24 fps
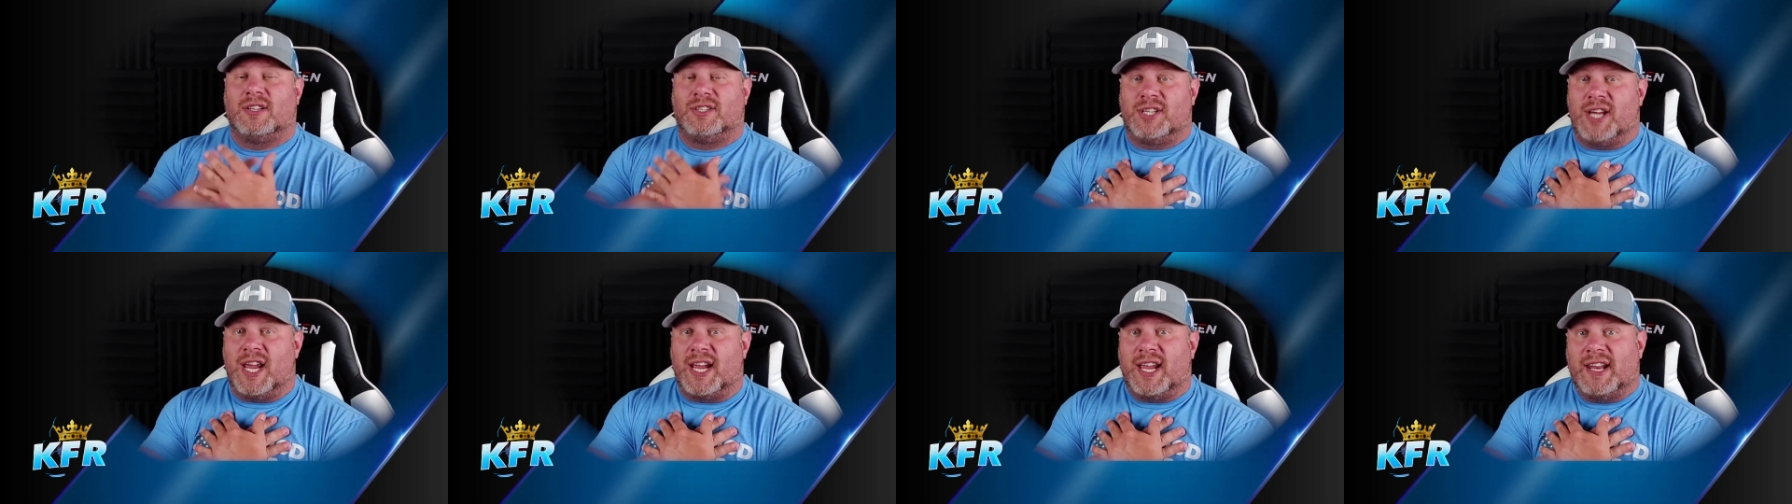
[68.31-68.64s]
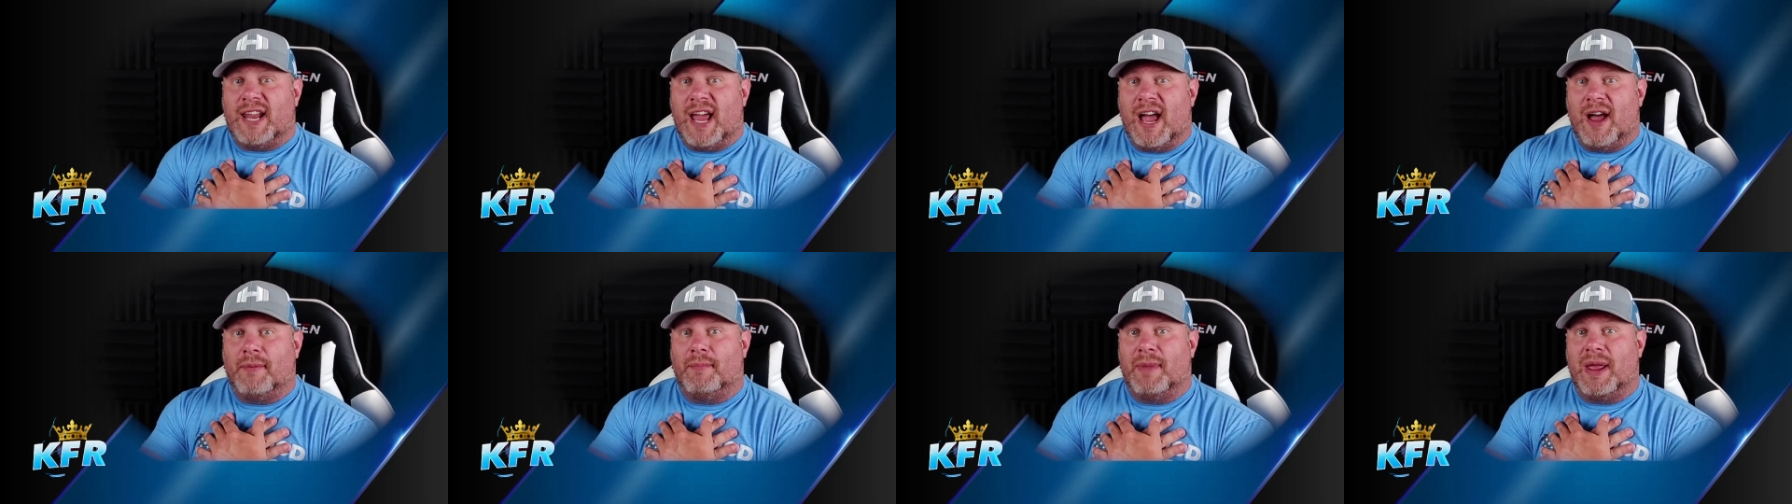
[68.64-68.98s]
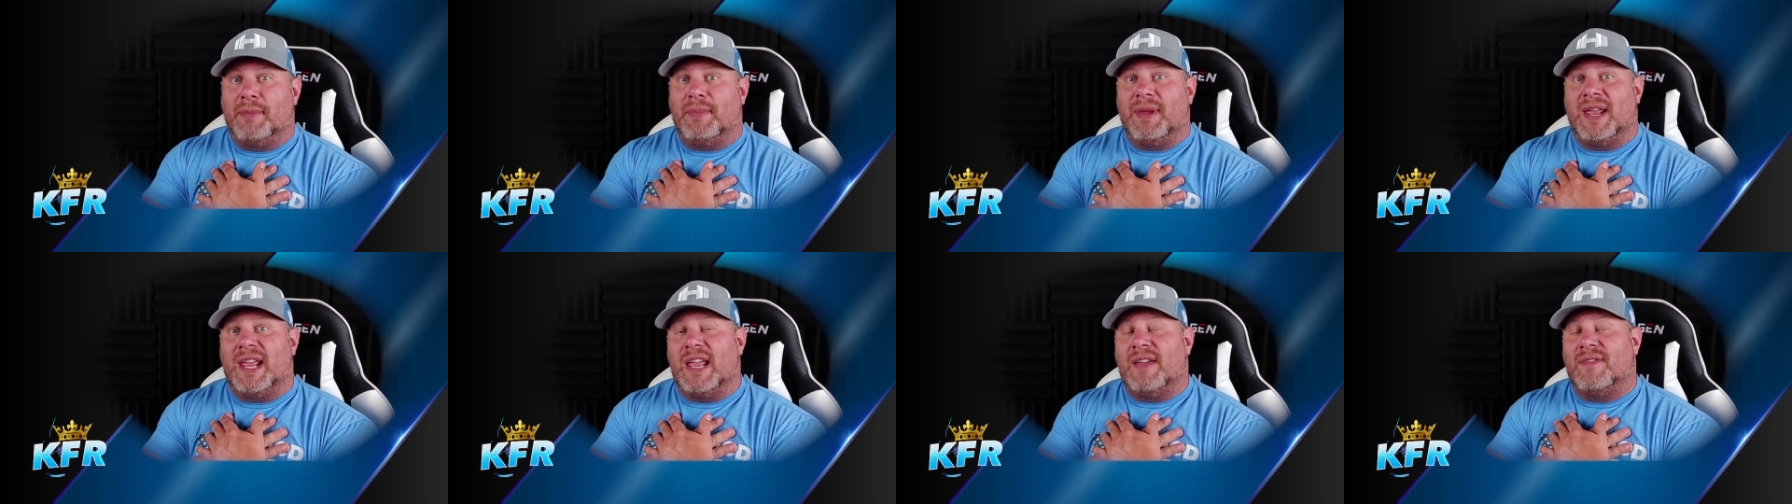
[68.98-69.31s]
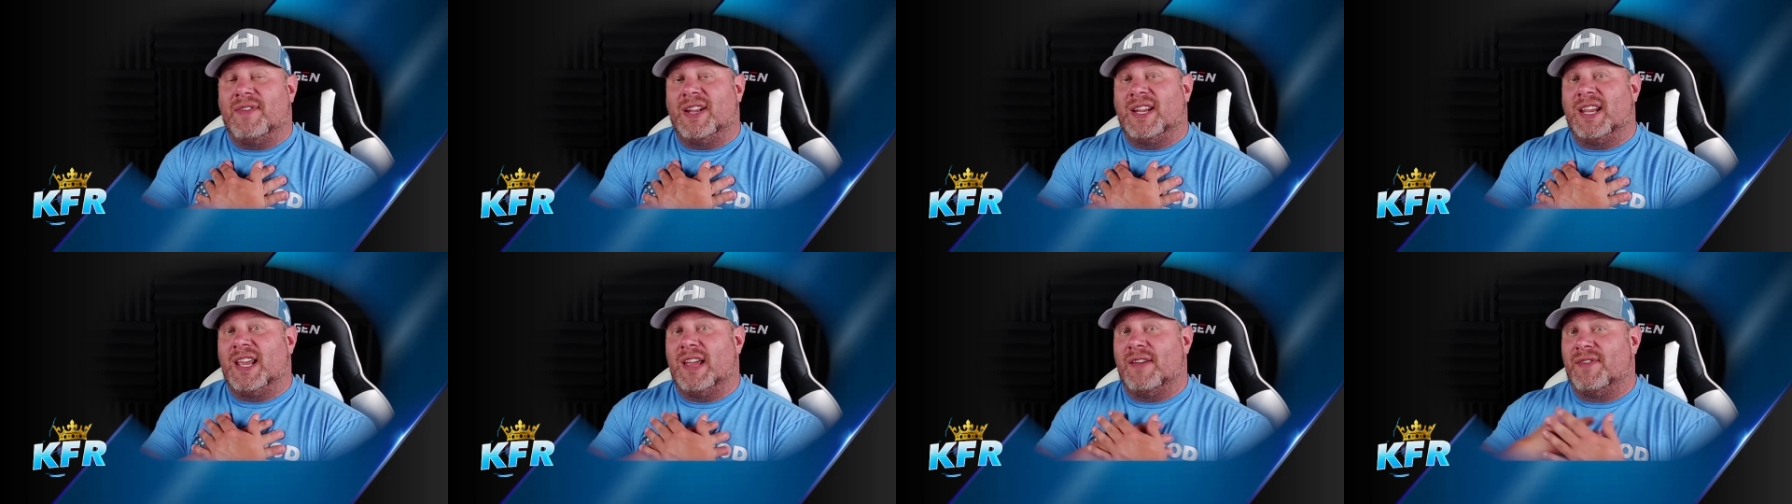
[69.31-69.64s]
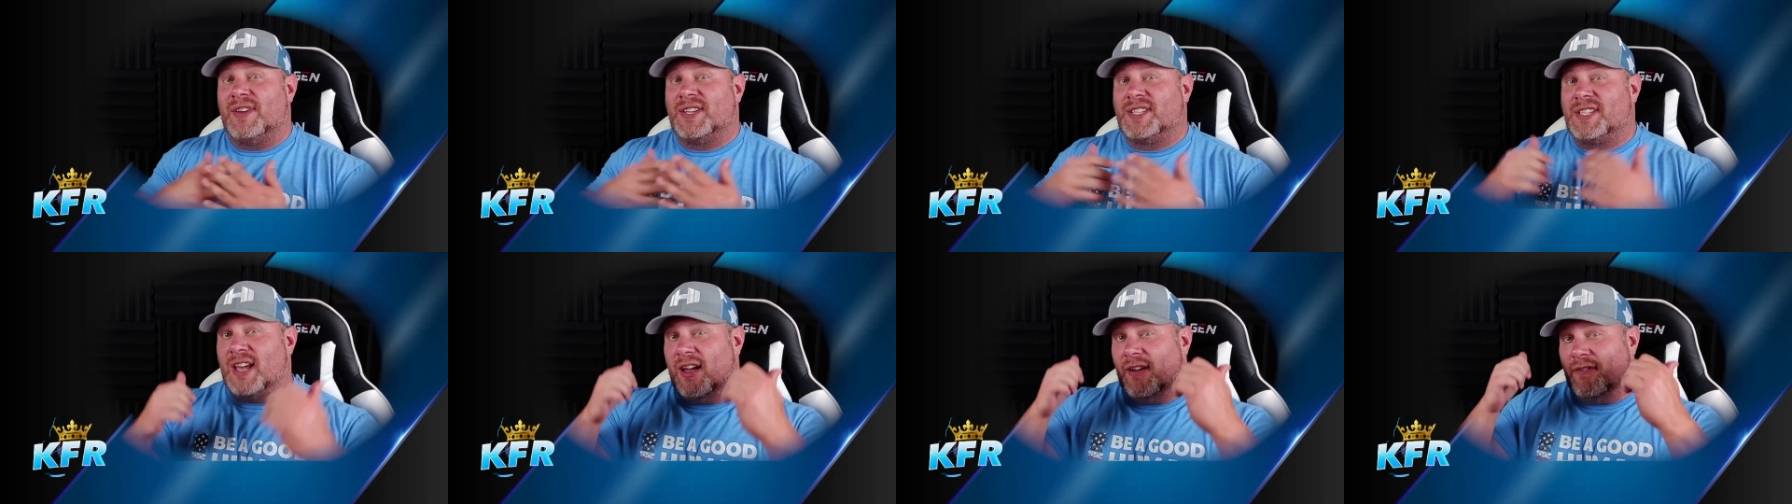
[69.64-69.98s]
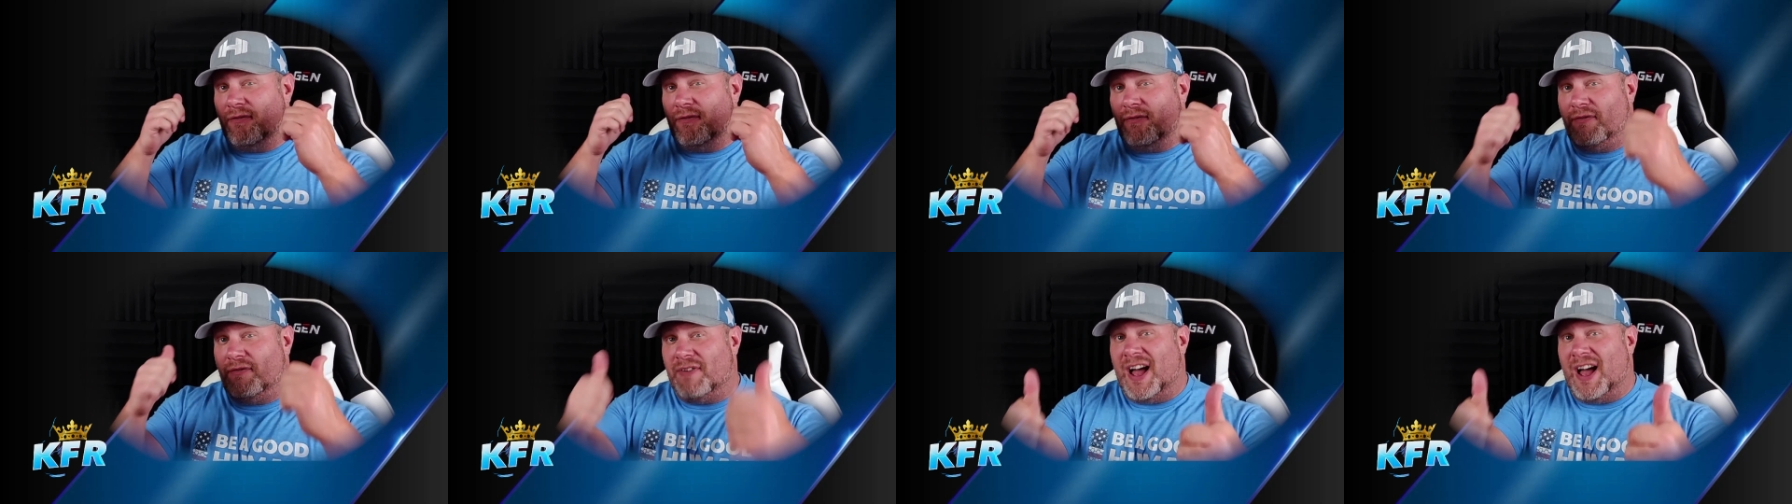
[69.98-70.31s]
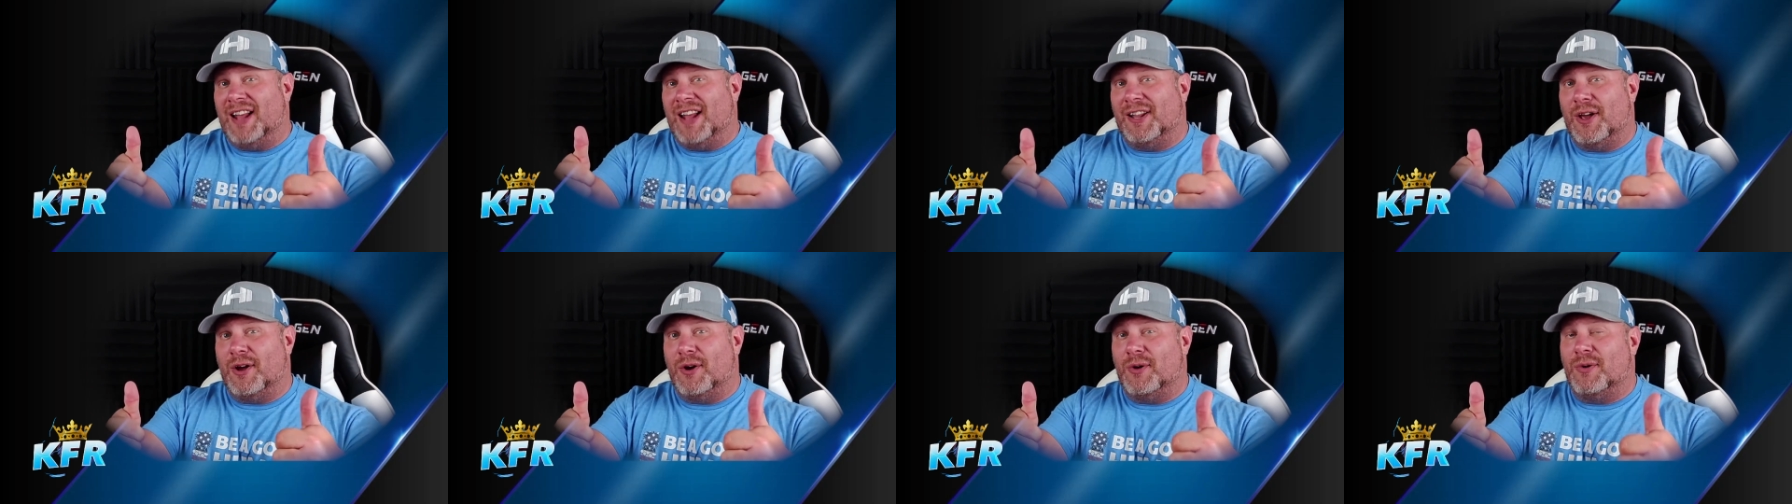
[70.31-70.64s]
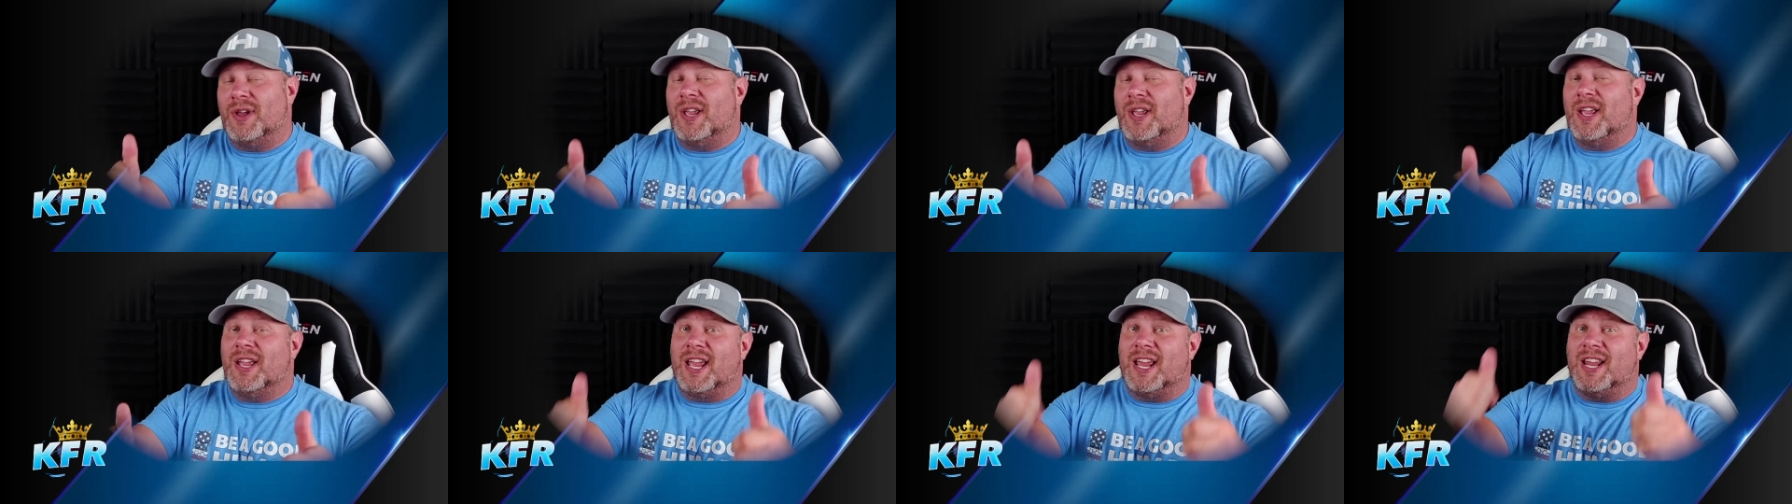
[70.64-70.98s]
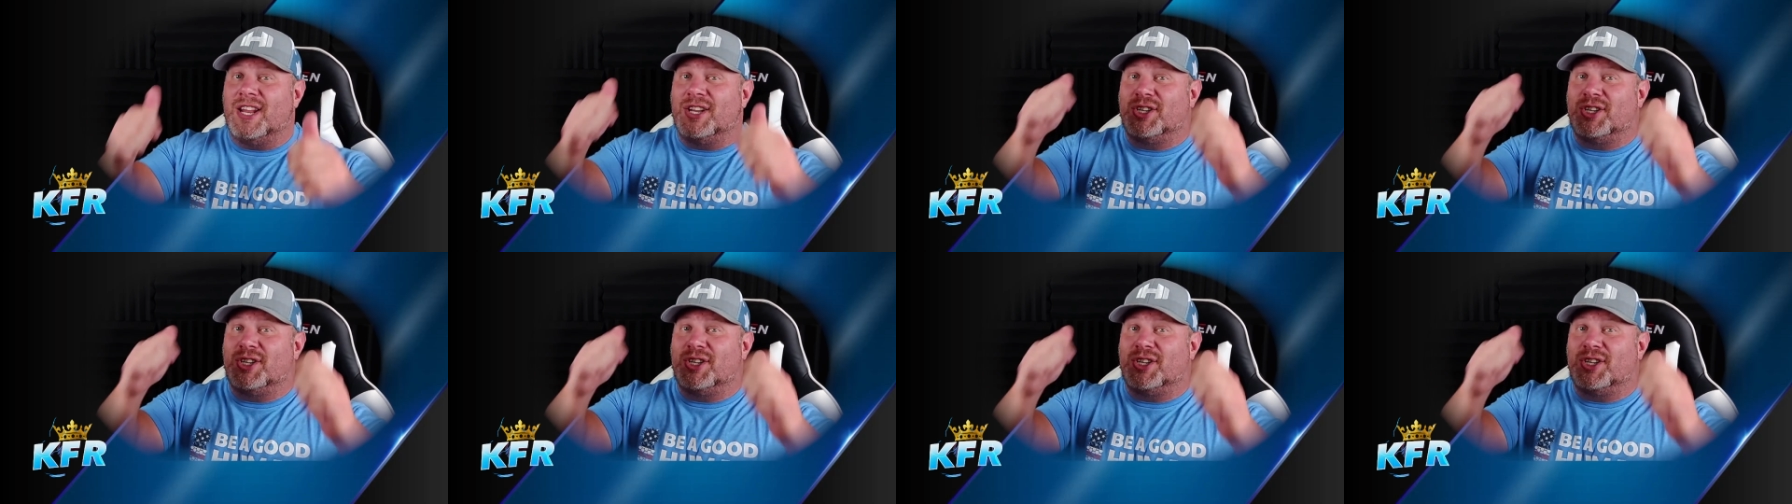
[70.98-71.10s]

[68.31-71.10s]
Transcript: Check it out. Maybe even give us a follow